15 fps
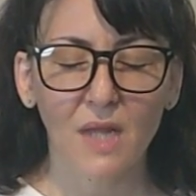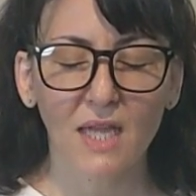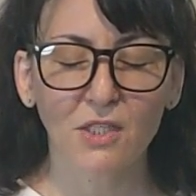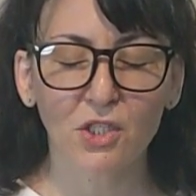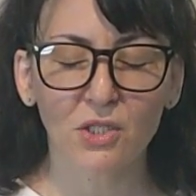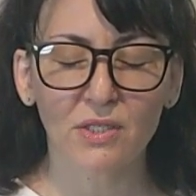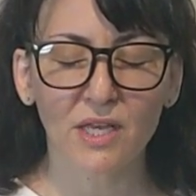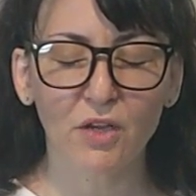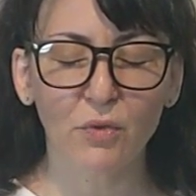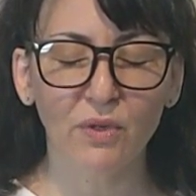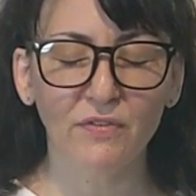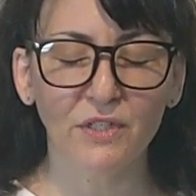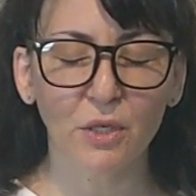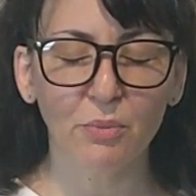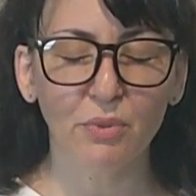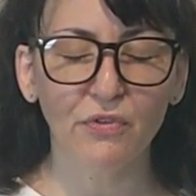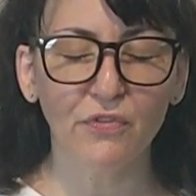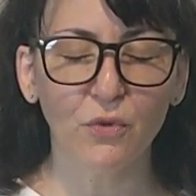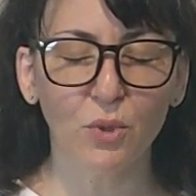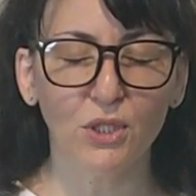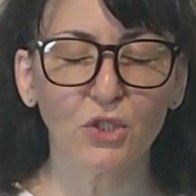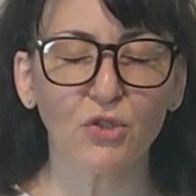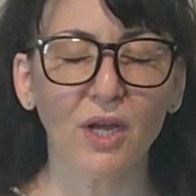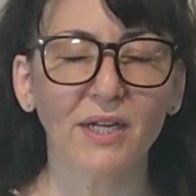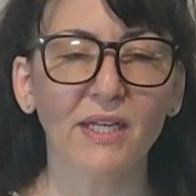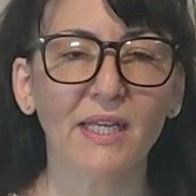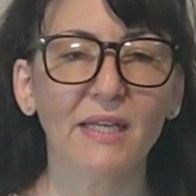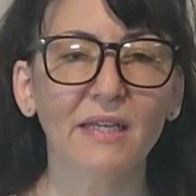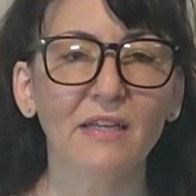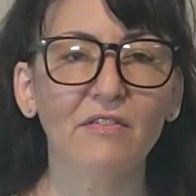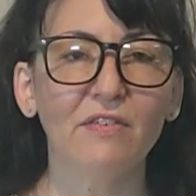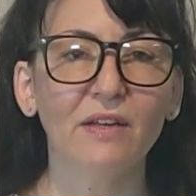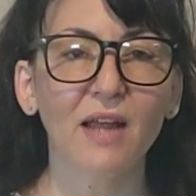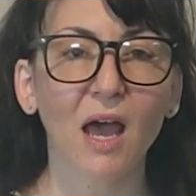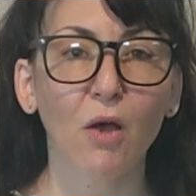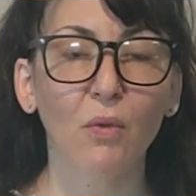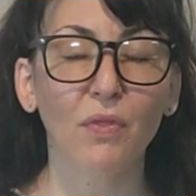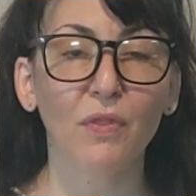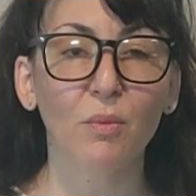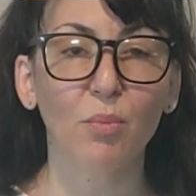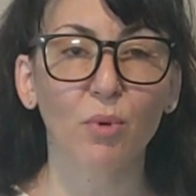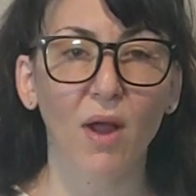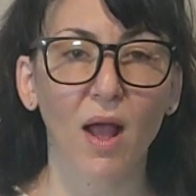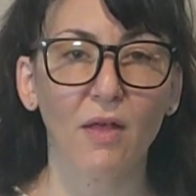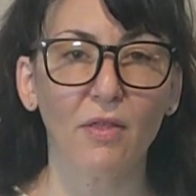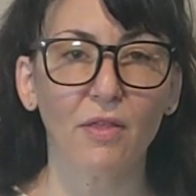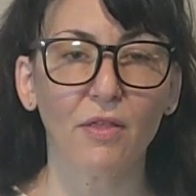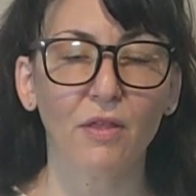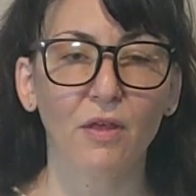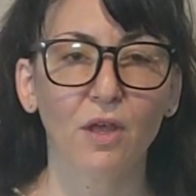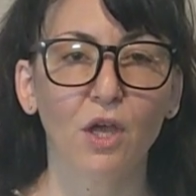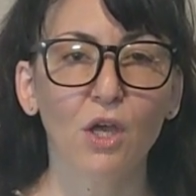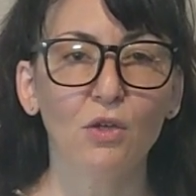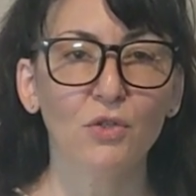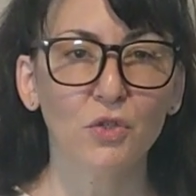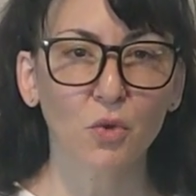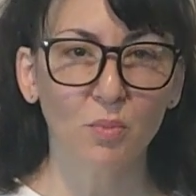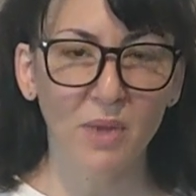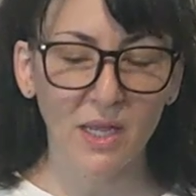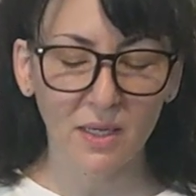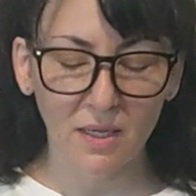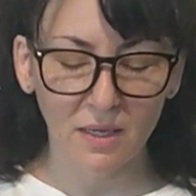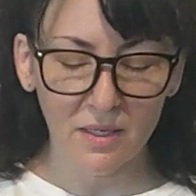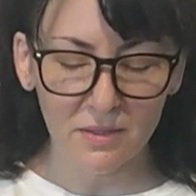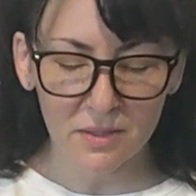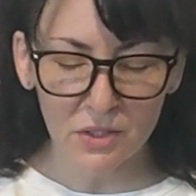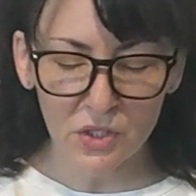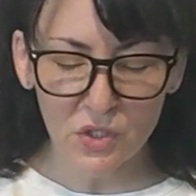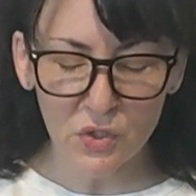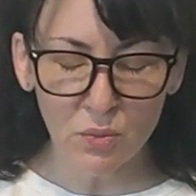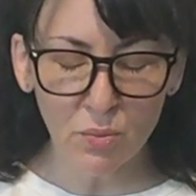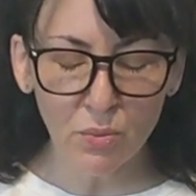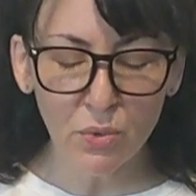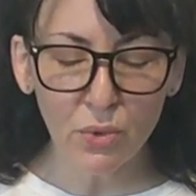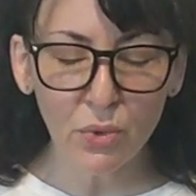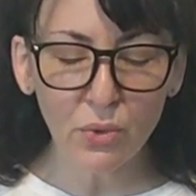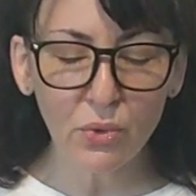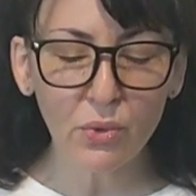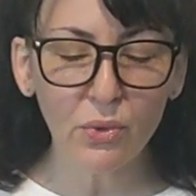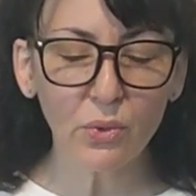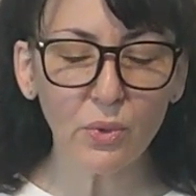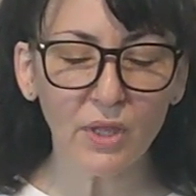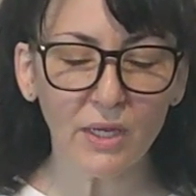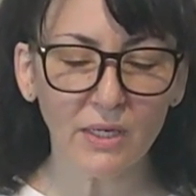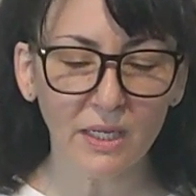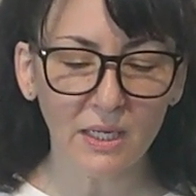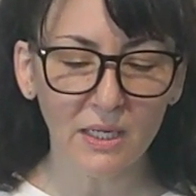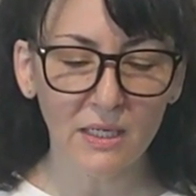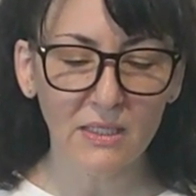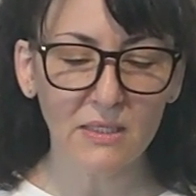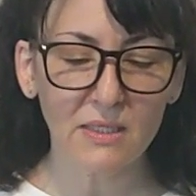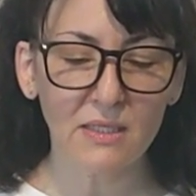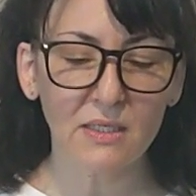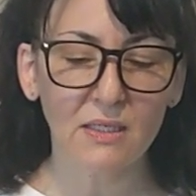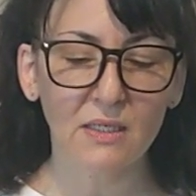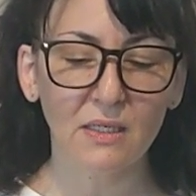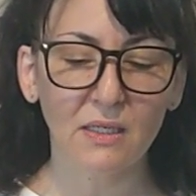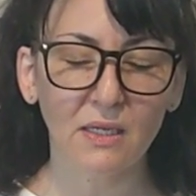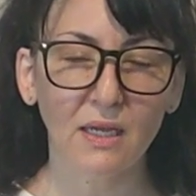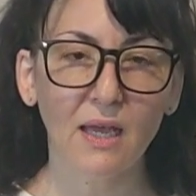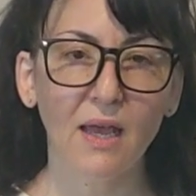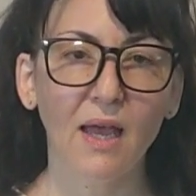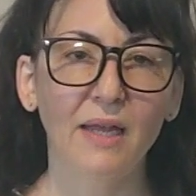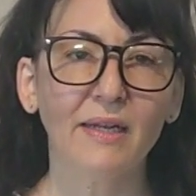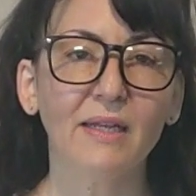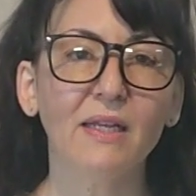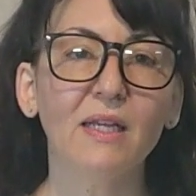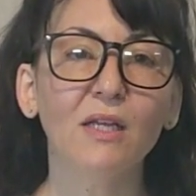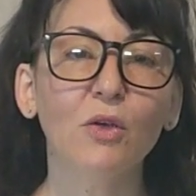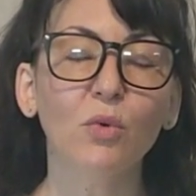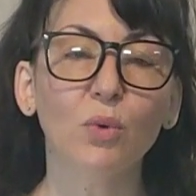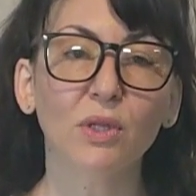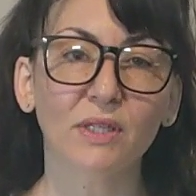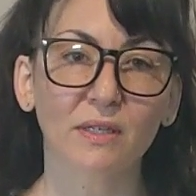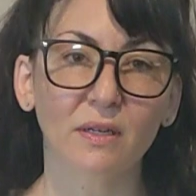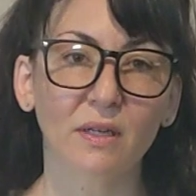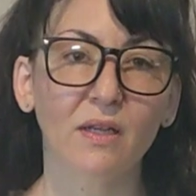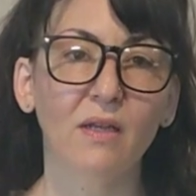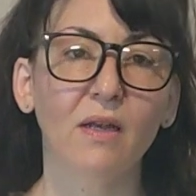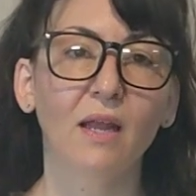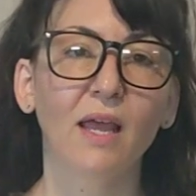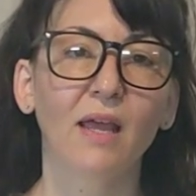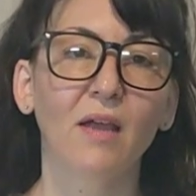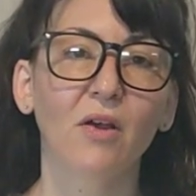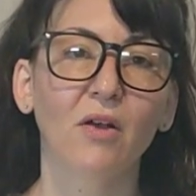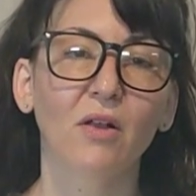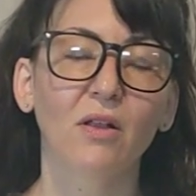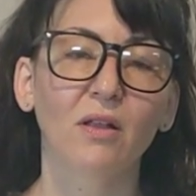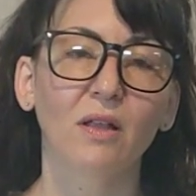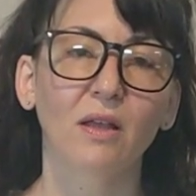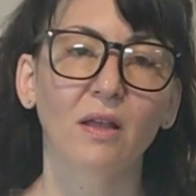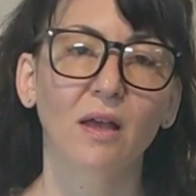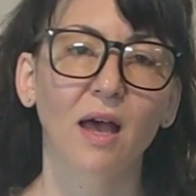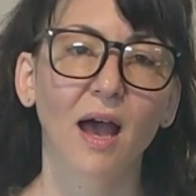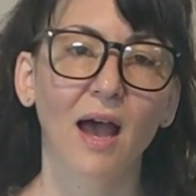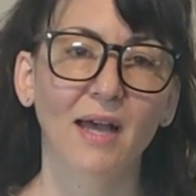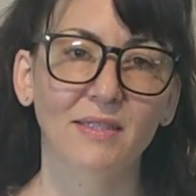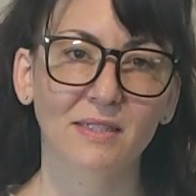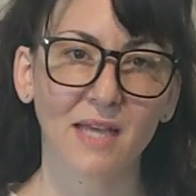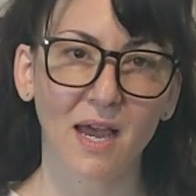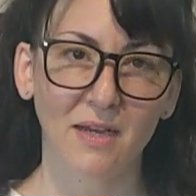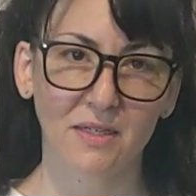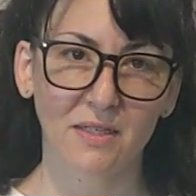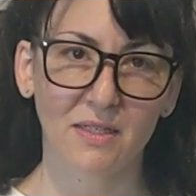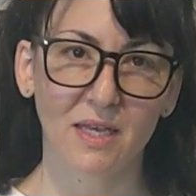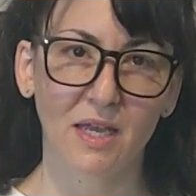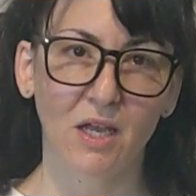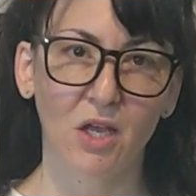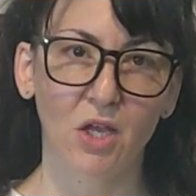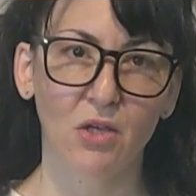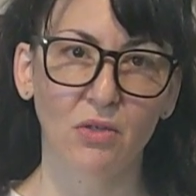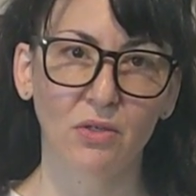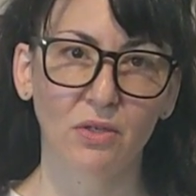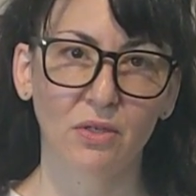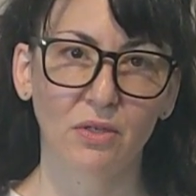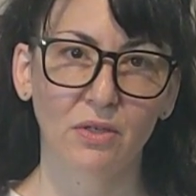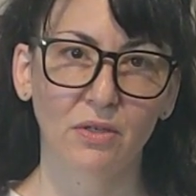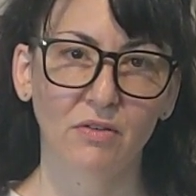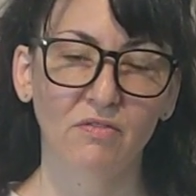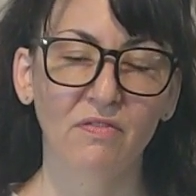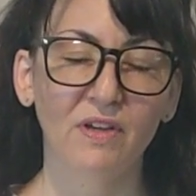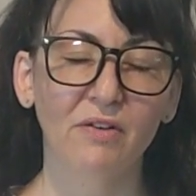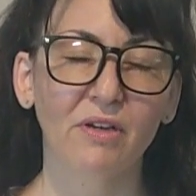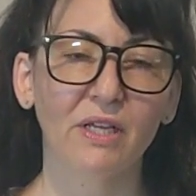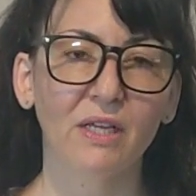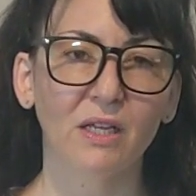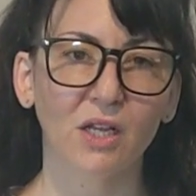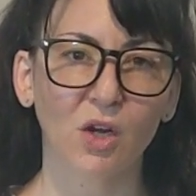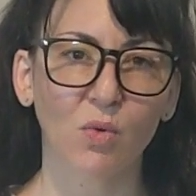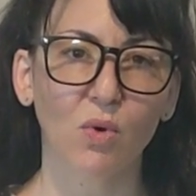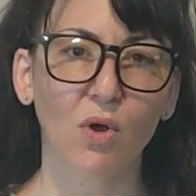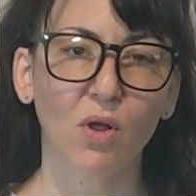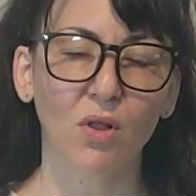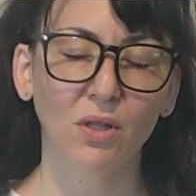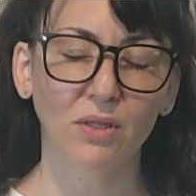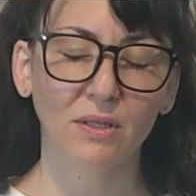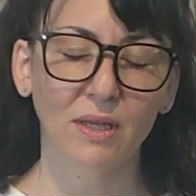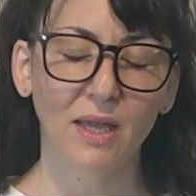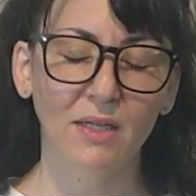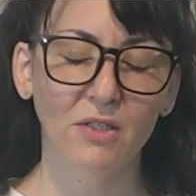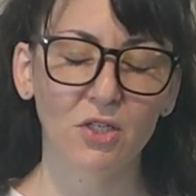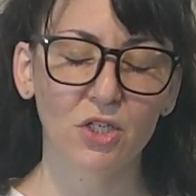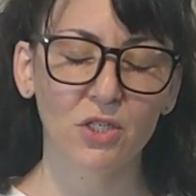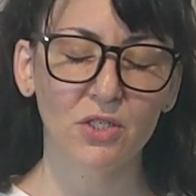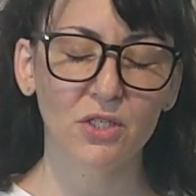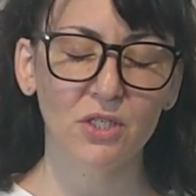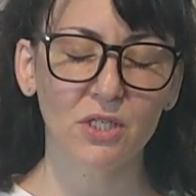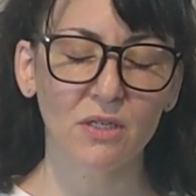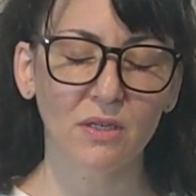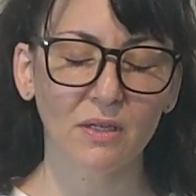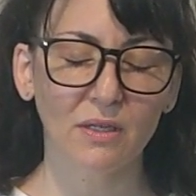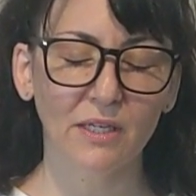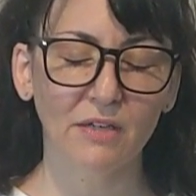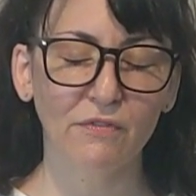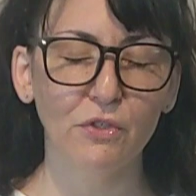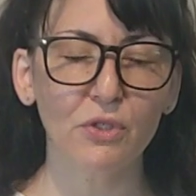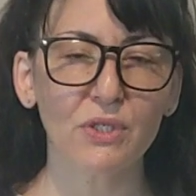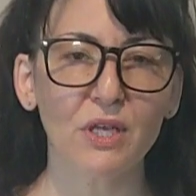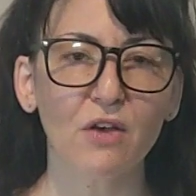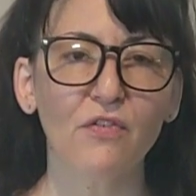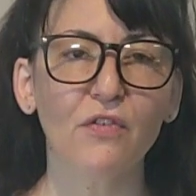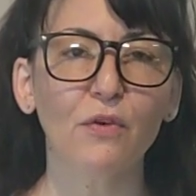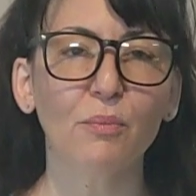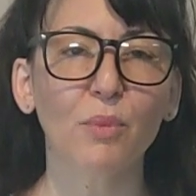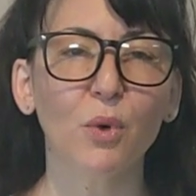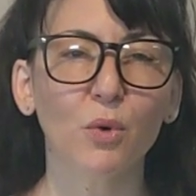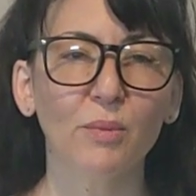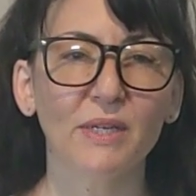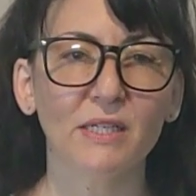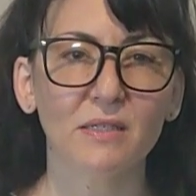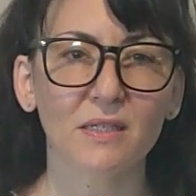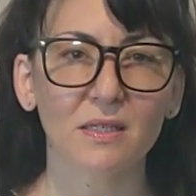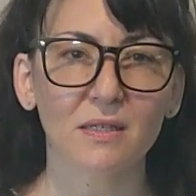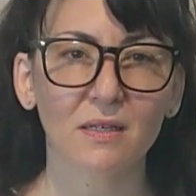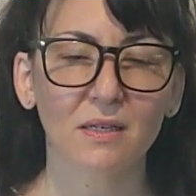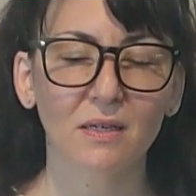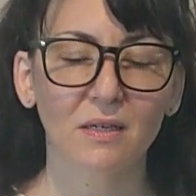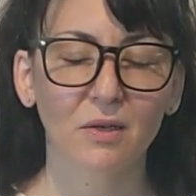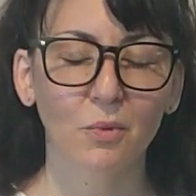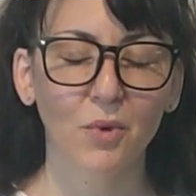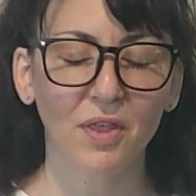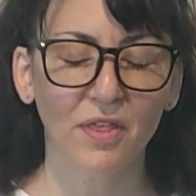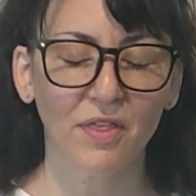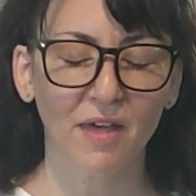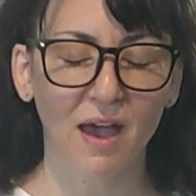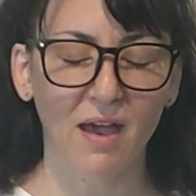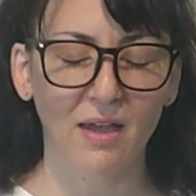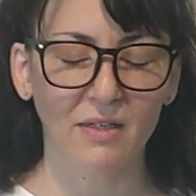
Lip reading: And just like we've done before, try to even out the breath. So making it smooth and easy and equal in inhale and exhale. Very equal. And just give yourself a moment with that.